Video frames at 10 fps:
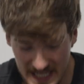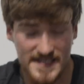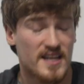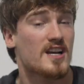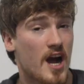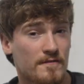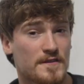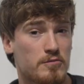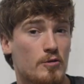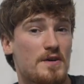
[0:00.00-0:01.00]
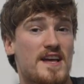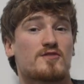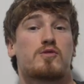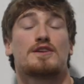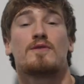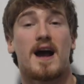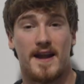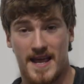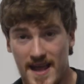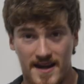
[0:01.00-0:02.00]
It's uncomfortable, but that's where you
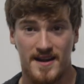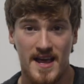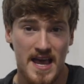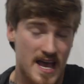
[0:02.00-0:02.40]
gotta head.